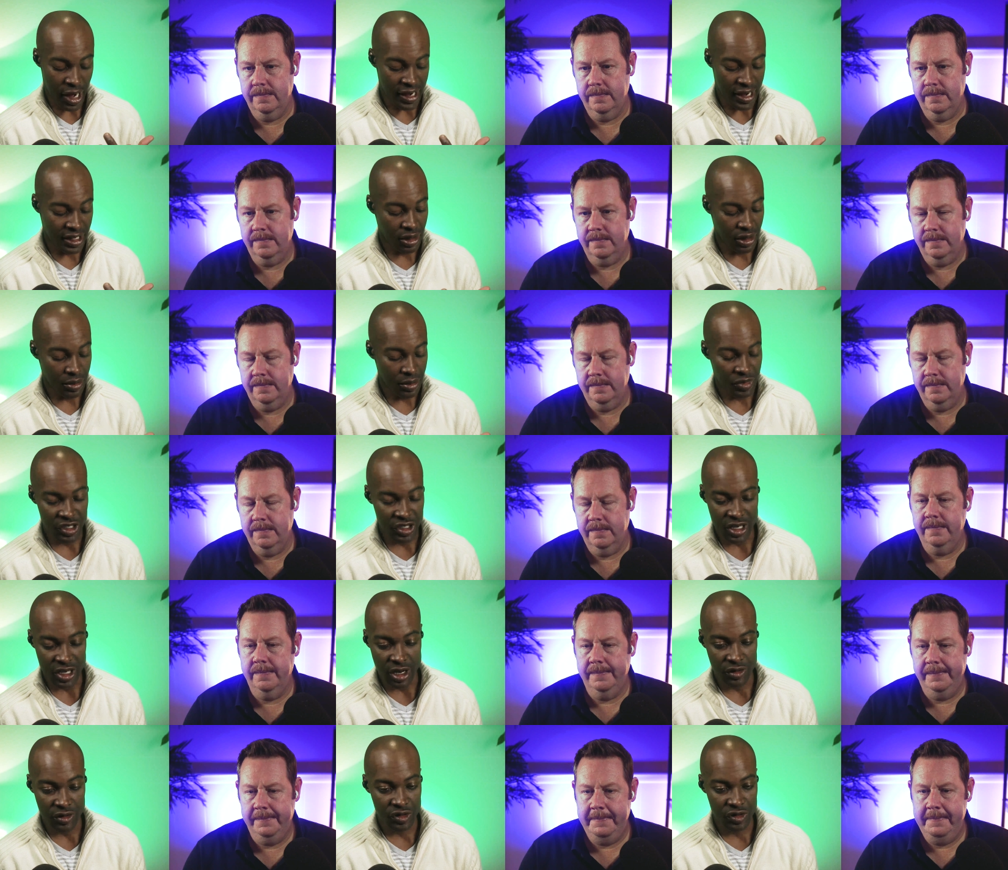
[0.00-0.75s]
Speaker 1: it themselves
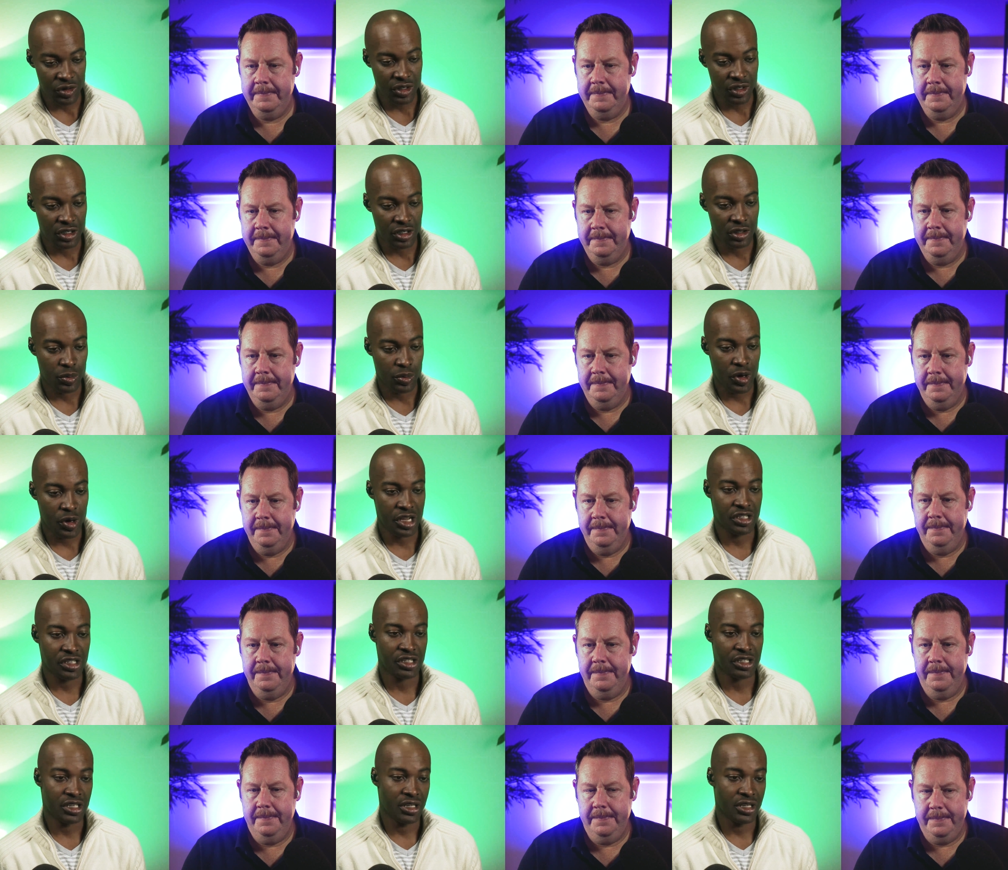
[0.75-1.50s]
using
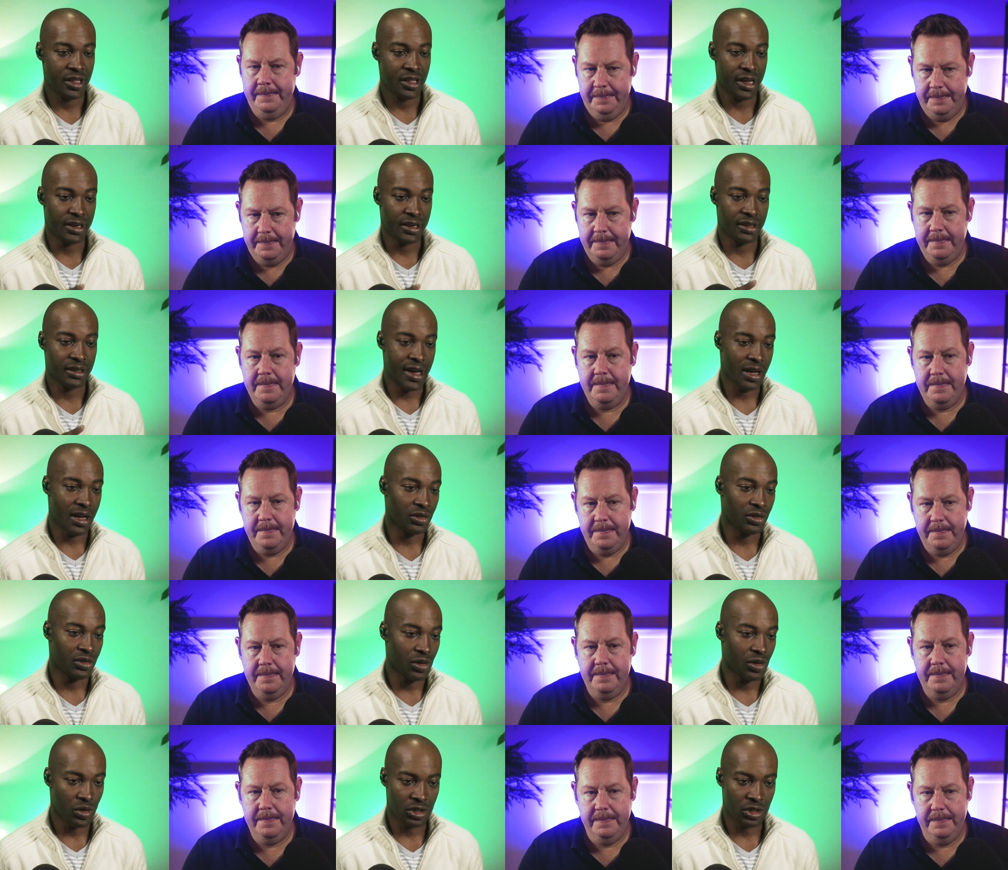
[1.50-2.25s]
spreadsheet. They could download
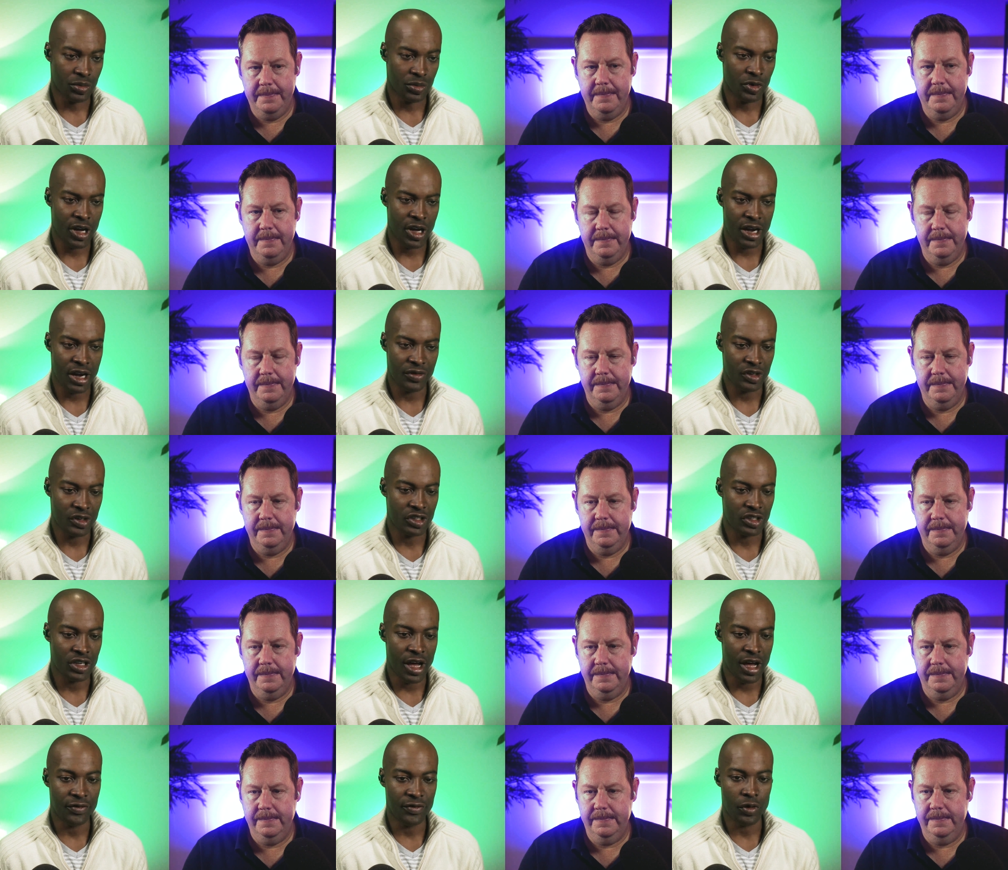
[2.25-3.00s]
some kind of a
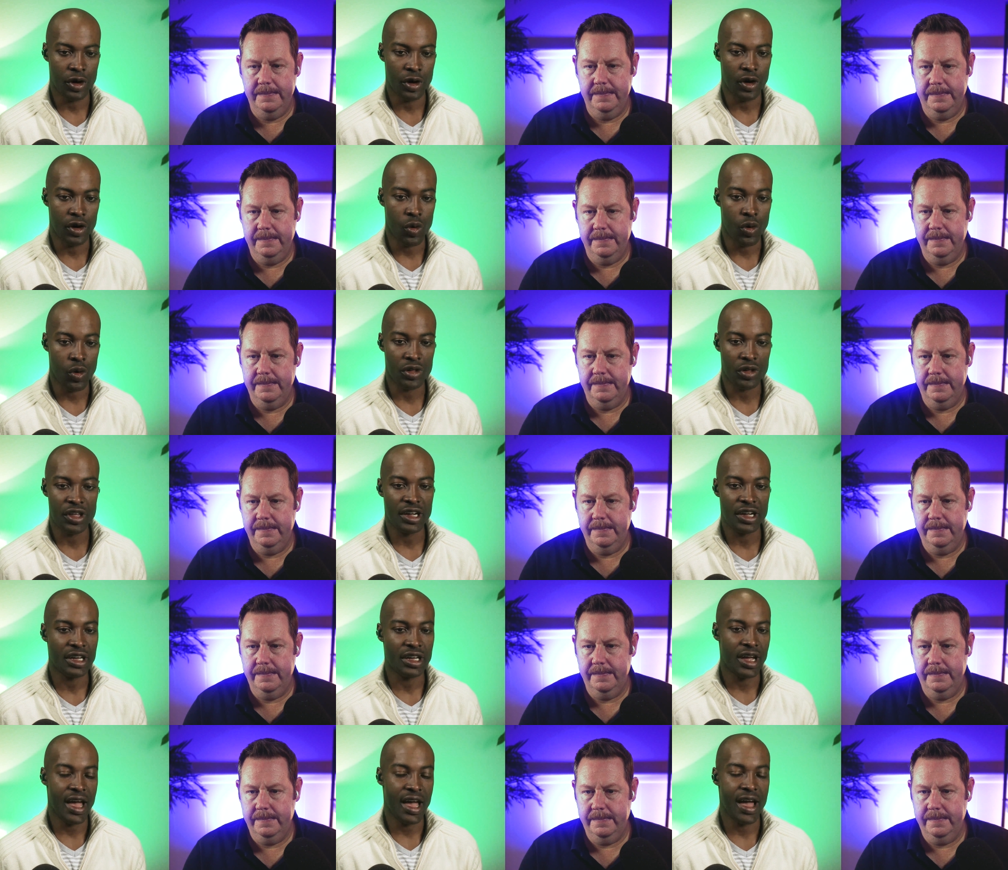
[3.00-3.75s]
software, or they could
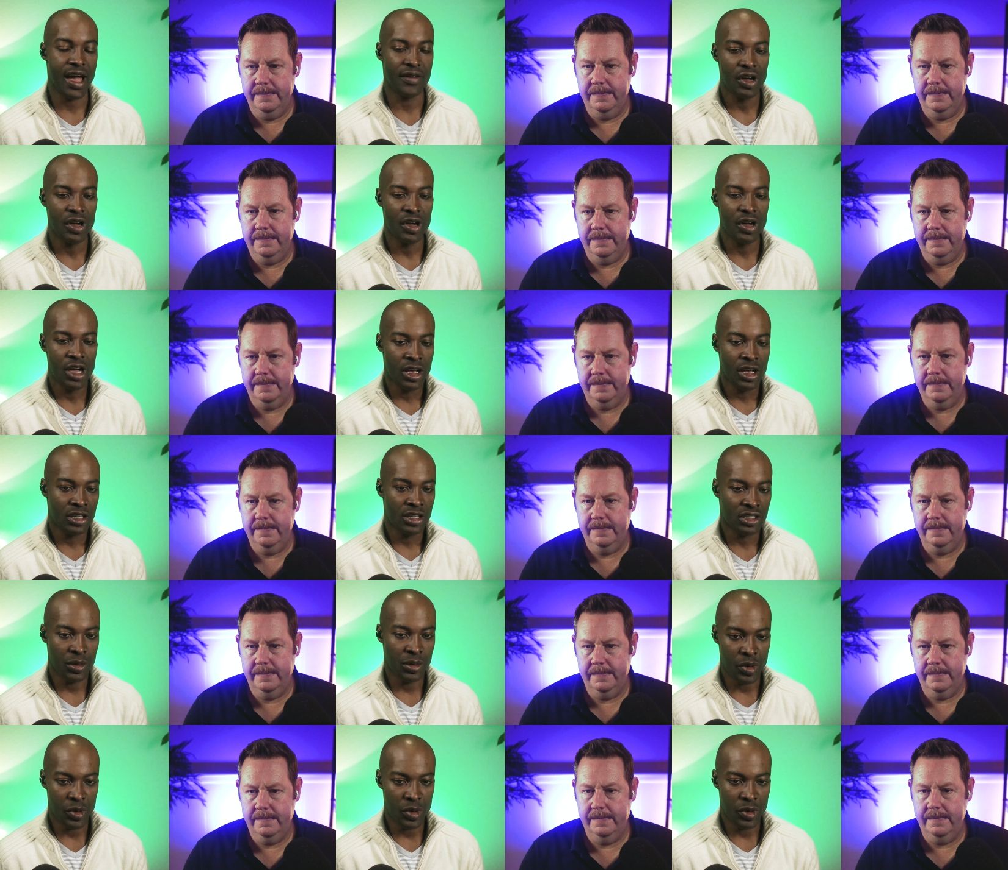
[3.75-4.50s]
have somebody
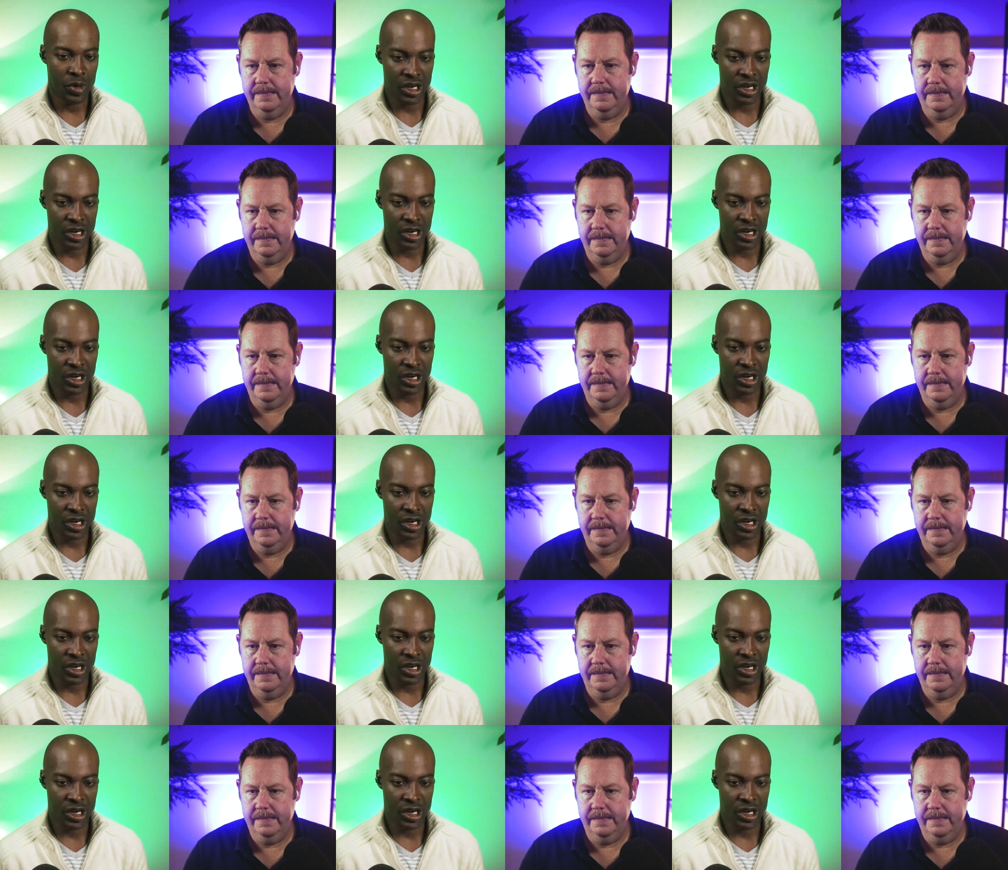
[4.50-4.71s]
that they're